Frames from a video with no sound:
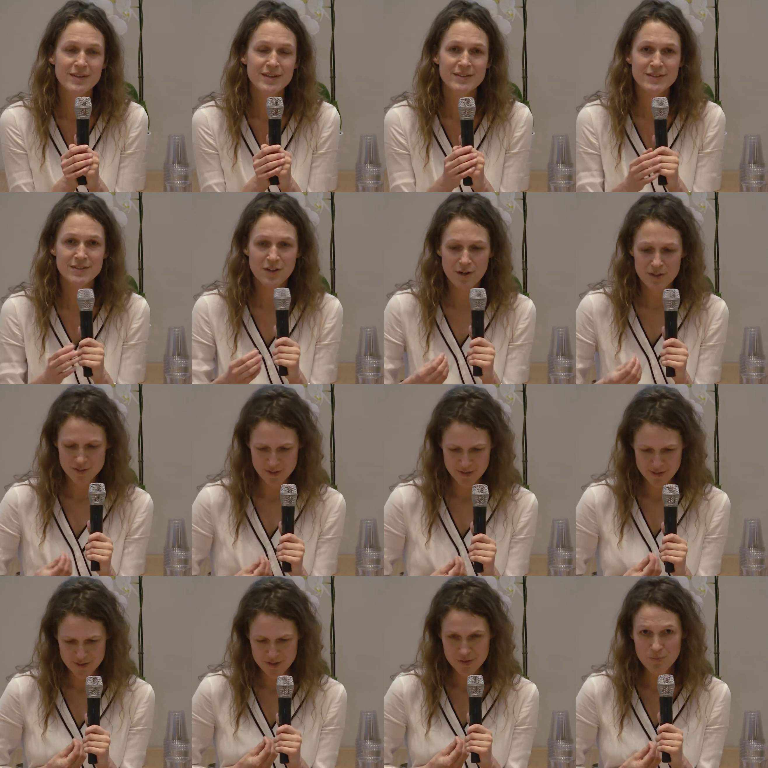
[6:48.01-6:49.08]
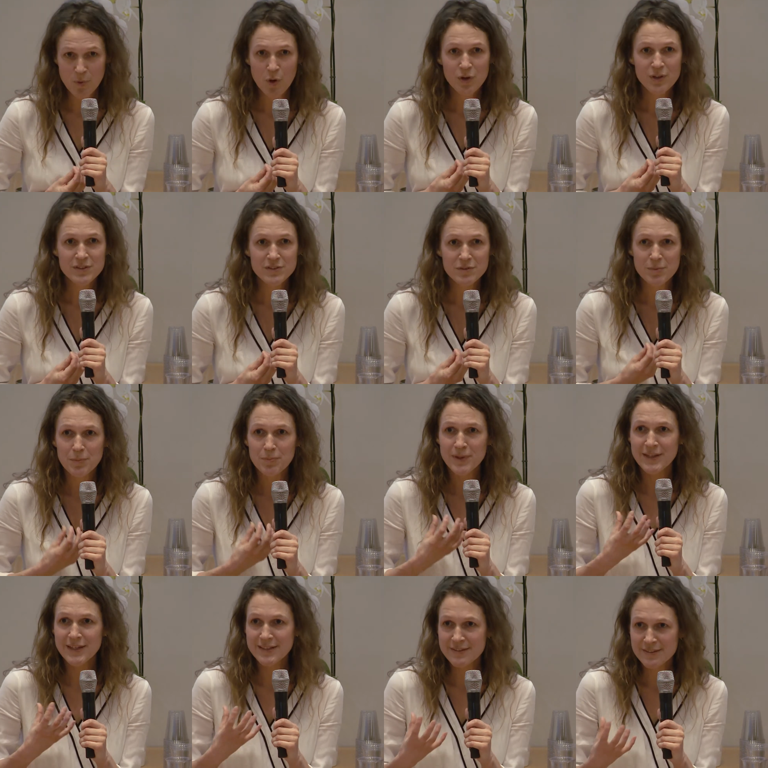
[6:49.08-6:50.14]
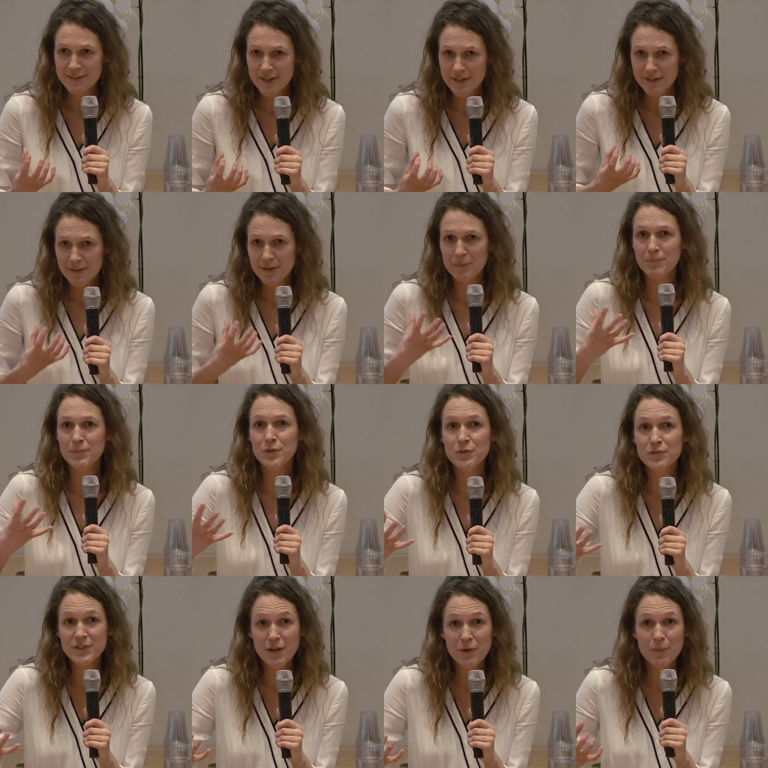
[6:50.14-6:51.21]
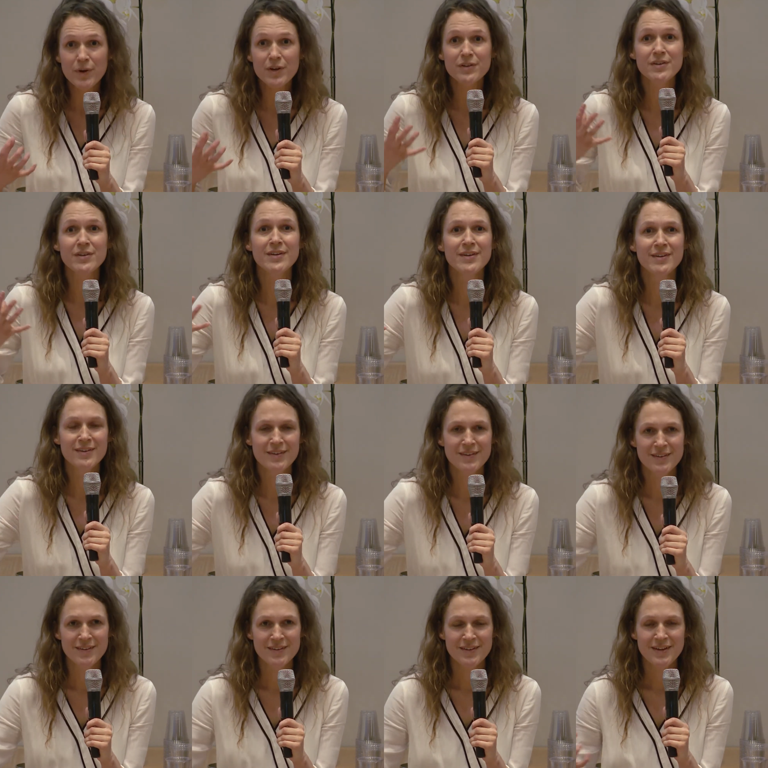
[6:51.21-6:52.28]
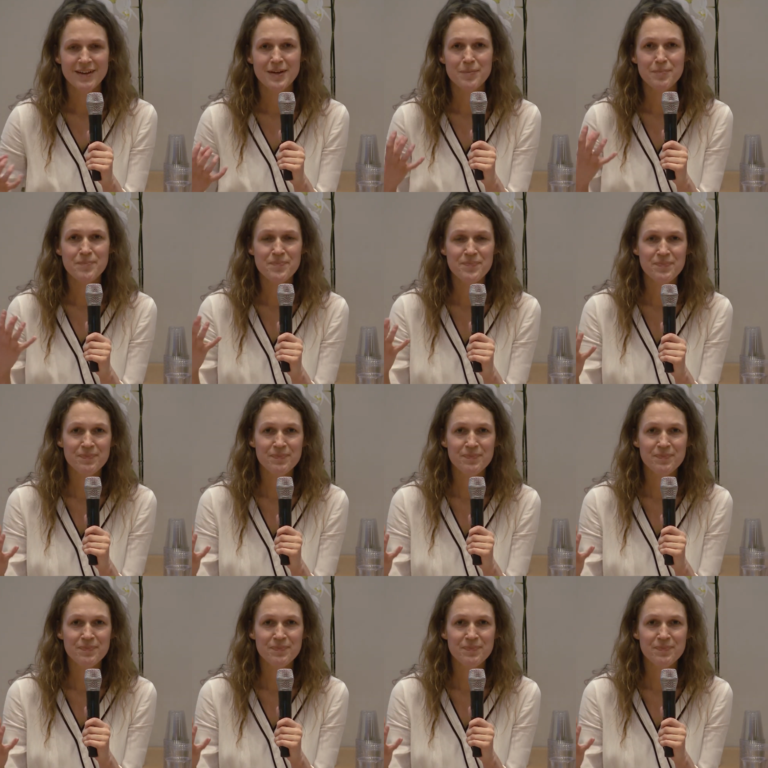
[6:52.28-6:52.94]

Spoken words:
It starts in this small, intimate place, and then it moves outward. And